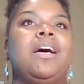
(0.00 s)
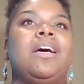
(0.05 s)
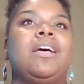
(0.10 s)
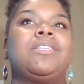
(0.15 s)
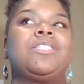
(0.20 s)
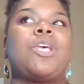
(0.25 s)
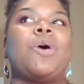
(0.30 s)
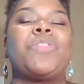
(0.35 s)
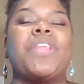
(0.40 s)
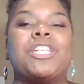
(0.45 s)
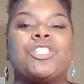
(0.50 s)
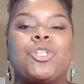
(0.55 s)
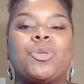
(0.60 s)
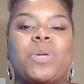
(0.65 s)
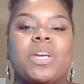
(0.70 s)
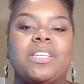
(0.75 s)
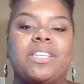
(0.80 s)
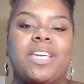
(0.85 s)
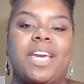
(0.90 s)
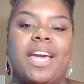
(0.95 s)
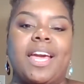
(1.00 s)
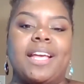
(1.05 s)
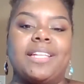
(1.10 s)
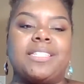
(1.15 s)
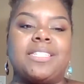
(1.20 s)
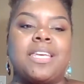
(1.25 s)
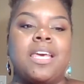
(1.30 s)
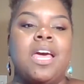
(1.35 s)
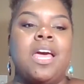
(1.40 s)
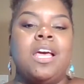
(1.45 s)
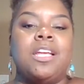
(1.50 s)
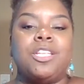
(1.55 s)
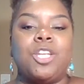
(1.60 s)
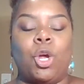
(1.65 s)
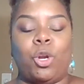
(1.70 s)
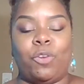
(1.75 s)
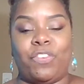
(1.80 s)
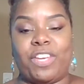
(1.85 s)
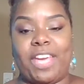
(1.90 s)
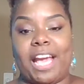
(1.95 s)
so that you can get
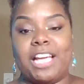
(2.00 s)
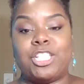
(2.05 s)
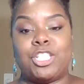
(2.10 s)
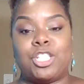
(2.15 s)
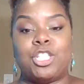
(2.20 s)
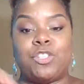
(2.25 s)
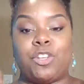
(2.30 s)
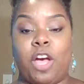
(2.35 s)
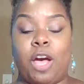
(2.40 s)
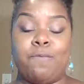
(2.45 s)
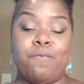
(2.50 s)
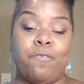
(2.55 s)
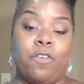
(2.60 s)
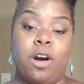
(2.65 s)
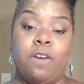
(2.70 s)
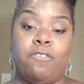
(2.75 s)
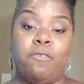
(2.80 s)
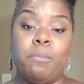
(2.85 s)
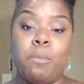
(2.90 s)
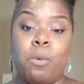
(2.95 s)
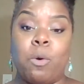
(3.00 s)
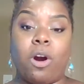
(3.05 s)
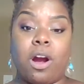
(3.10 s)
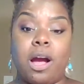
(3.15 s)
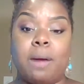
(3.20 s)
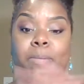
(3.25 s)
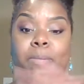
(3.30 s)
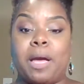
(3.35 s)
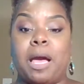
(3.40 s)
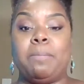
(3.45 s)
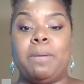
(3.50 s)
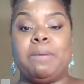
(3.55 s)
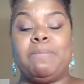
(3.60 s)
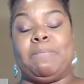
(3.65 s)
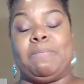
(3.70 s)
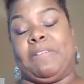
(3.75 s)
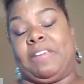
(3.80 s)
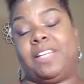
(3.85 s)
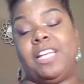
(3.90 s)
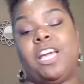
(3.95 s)
notifications of more upcoming
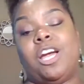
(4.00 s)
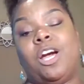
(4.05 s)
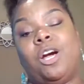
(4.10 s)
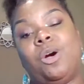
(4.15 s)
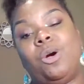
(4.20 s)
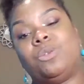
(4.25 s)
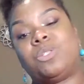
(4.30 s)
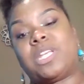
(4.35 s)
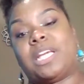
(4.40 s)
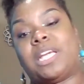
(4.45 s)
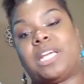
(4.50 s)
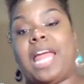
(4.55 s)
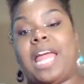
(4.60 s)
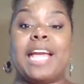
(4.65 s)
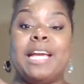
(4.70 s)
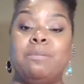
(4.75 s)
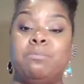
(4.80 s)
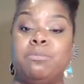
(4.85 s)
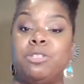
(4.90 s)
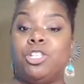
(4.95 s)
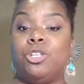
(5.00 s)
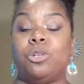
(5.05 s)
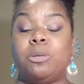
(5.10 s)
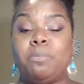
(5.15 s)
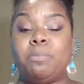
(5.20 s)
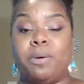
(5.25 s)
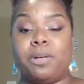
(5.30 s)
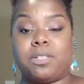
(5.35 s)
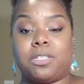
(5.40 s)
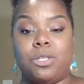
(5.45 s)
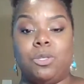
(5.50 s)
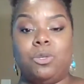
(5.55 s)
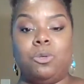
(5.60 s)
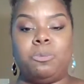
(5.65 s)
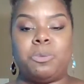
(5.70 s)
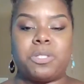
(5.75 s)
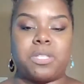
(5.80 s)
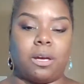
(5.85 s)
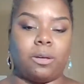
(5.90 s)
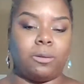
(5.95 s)
videos. And I am new to BookTube,
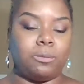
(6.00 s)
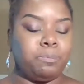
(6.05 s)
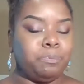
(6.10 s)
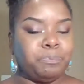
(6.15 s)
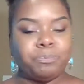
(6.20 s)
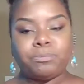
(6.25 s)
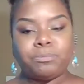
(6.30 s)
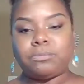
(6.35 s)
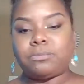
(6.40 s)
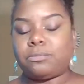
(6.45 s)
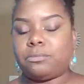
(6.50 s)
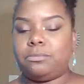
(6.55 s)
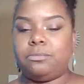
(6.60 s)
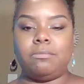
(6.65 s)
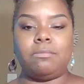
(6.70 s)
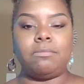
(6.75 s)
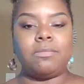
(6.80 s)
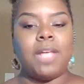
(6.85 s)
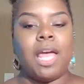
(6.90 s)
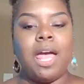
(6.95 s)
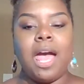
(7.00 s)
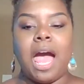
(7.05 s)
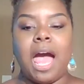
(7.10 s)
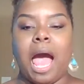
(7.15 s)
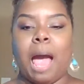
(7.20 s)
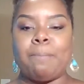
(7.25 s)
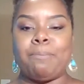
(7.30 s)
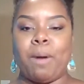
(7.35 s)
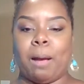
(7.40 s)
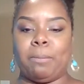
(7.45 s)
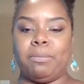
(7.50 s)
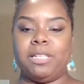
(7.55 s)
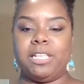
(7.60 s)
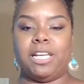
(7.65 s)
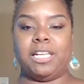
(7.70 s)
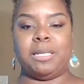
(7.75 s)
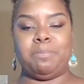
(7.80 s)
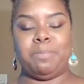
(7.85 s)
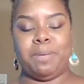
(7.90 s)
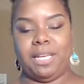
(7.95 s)
so I'm probably
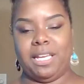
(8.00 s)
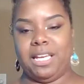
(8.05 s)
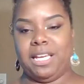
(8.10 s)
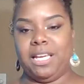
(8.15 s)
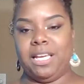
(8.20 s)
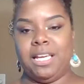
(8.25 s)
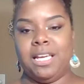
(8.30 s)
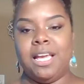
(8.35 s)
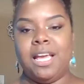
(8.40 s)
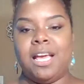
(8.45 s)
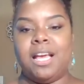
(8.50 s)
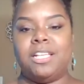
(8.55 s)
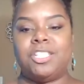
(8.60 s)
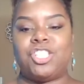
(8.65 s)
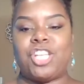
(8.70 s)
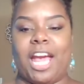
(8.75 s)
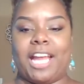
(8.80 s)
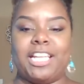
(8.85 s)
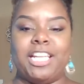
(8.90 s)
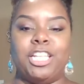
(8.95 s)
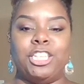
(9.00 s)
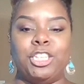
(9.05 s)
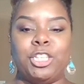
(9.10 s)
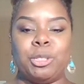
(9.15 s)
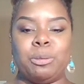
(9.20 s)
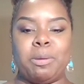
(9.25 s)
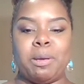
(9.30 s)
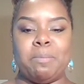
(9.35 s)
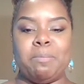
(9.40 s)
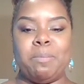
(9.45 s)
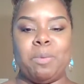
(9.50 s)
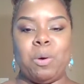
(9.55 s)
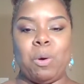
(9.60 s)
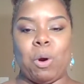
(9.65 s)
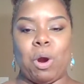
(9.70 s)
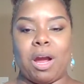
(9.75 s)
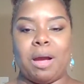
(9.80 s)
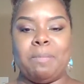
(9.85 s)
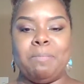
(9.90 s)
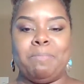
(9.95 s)
going to be chatting a little bit
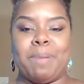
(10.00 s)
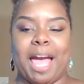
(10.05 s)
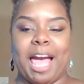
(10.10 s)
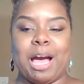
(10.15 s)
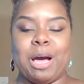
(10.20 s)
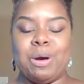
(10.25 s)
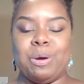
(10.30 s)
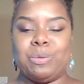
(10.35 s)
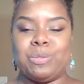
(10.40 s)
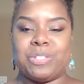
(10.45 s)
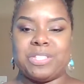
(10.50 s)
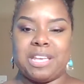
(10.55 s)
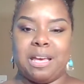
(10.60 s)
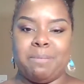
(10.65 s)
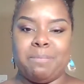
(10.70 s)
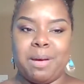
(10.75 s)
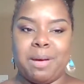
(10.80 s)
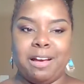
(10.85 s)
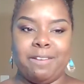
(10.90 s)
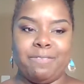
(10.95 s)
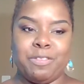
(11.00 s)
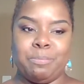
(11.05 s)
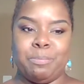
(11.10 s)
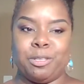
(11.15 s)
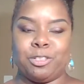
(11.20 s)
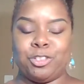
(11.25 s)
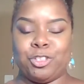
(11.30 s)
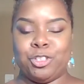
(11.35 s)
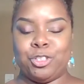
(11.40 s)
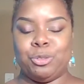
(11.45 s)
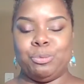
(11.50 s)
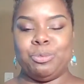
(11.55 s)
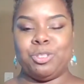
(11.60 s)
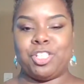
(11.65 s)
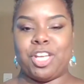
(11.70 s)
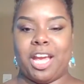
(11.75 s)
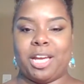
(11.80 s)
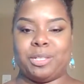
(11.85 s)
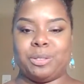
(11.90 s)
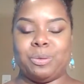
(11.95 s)
more about some of the BookTube
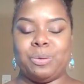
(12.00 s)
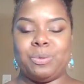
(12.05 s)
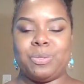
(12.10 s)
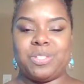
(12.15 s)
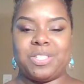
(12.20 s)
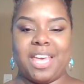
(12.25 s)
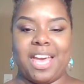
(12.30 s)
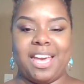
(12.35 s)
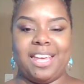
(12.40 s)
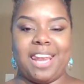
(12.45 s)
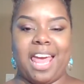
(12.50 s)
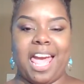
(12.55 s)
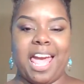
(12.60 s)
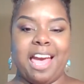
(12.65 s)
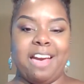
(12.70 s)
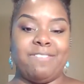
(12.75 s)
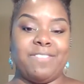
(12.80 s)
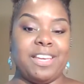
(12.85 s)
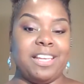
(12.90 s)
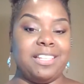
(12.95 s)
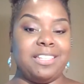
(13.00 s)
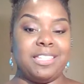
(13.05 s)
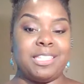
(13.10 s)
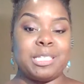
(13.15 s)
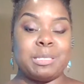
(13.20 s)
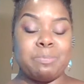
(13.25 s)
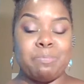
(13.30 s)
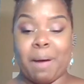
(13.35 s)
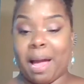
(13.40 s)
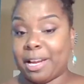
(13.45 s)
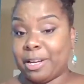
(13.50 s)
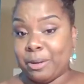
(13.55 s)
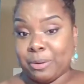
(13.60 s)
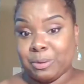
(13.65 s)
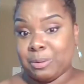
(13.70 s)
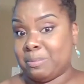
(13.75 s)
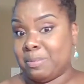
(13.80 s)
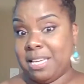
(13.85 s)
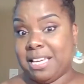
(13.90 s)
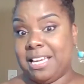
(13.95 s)
channels that have inspired
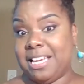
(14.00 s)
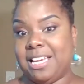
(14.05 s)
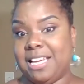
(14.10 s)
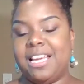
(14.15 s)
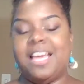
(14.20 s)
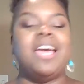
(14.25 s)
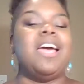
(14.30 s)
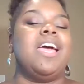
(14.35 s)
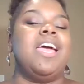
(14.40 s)
me